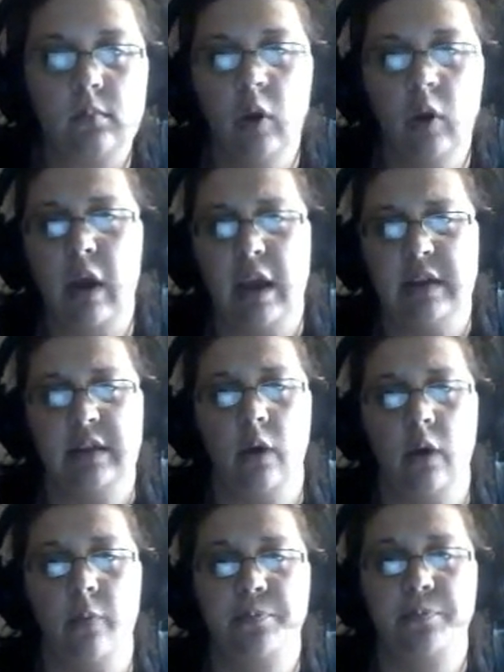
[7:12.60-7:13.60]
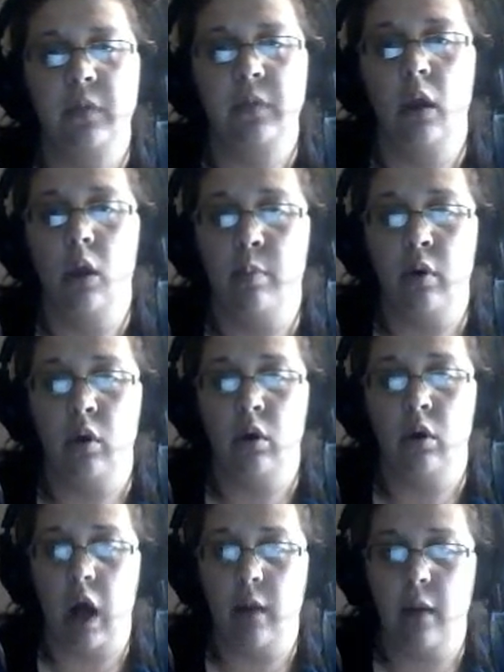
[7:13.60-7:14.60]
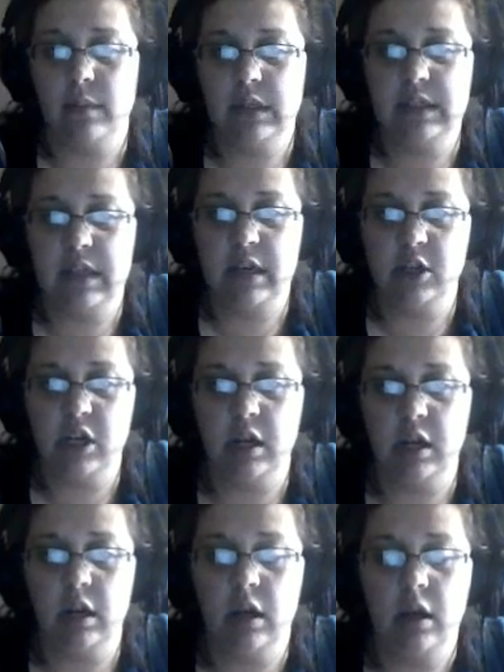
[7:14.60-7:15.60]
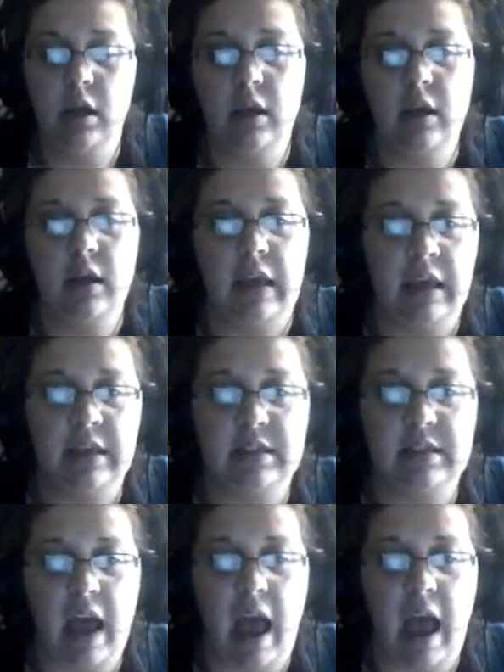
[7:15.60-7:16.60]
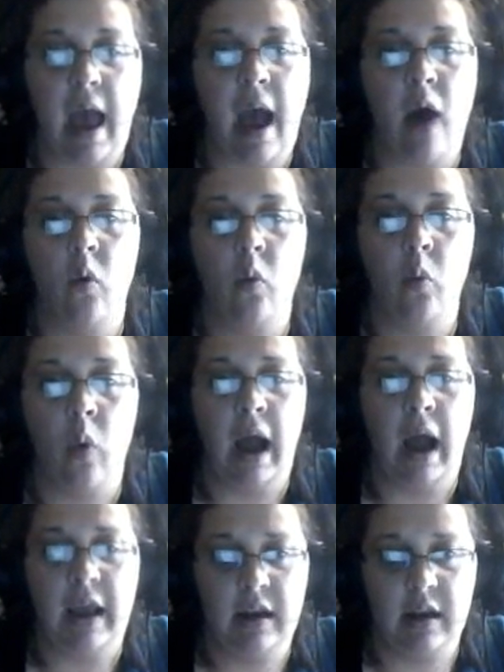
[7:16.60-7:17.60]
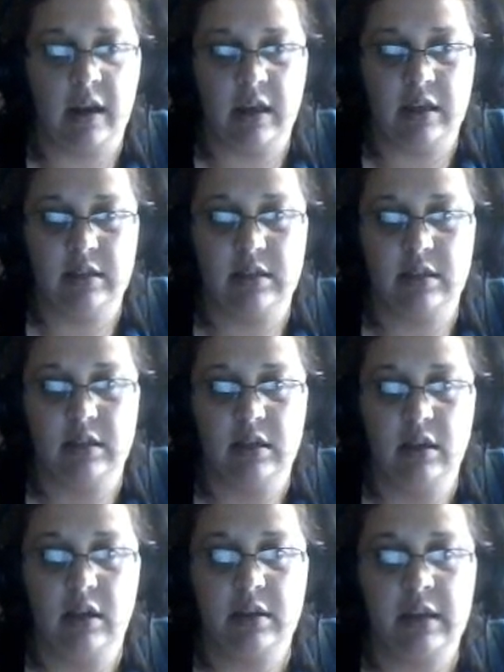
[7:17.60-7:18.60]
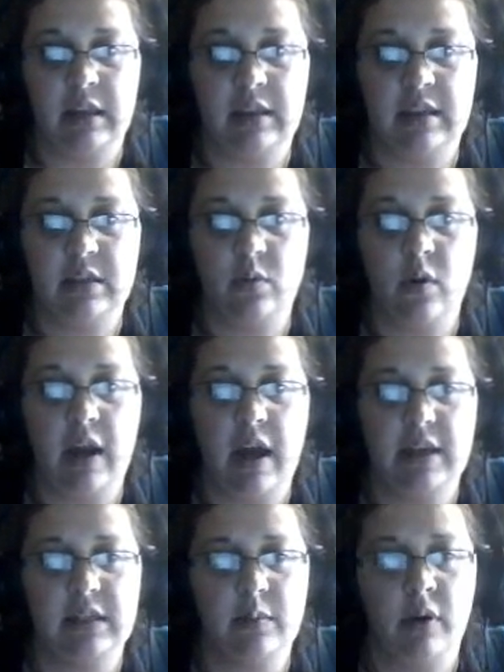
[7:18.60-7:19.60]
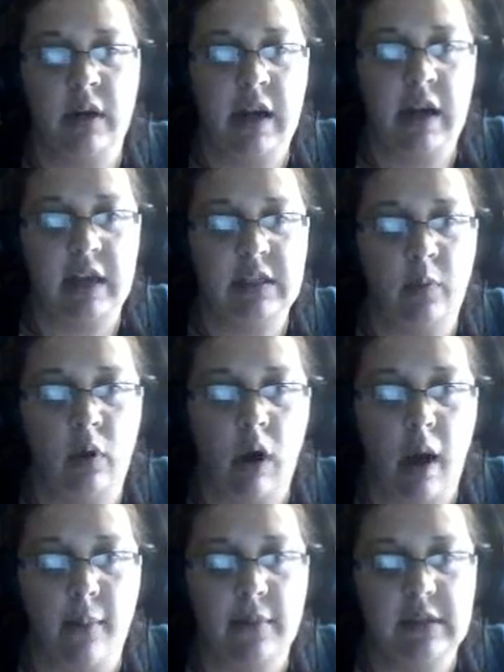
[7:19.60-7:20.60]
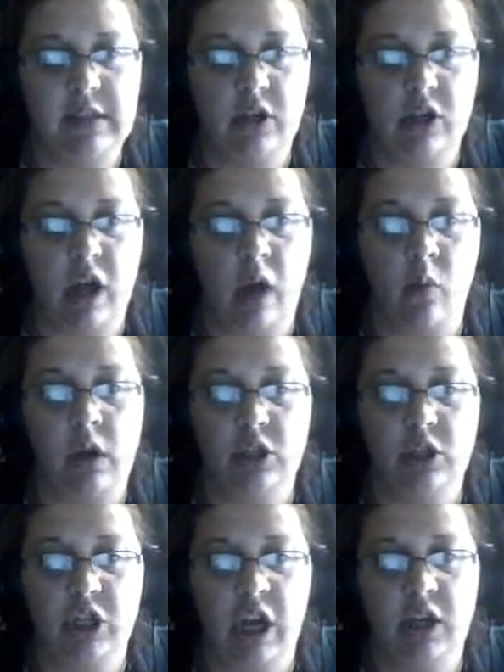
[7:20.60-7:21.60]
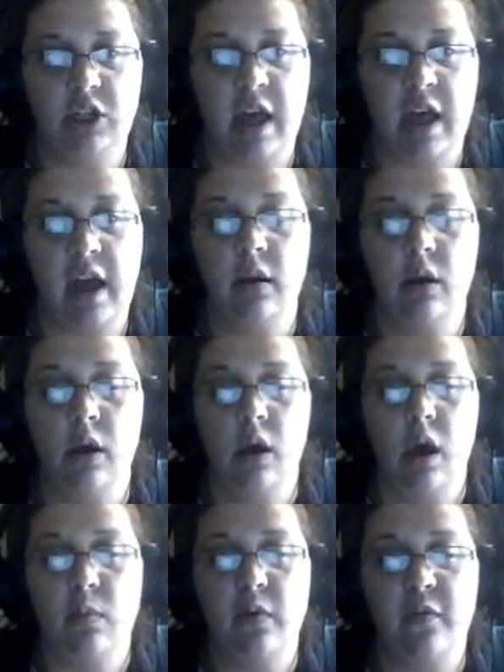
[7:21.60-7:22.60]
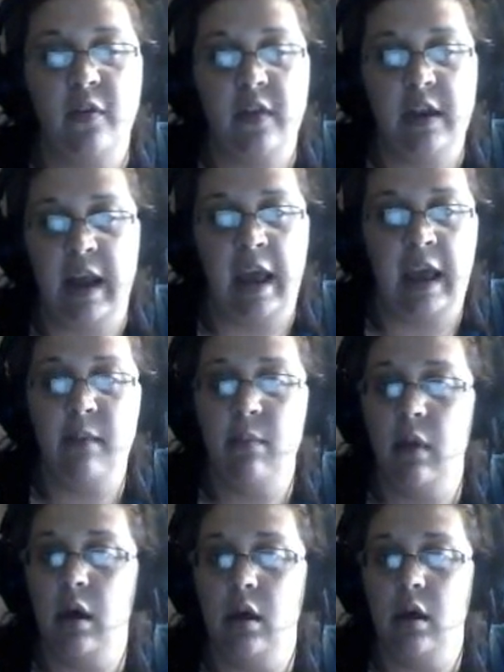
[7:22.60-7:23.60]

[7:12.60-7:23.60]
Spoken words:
Okay, so pull compensation is how wide it is. Like this one has a pretty nice pull compensation. I wouldn't change that. But for the name,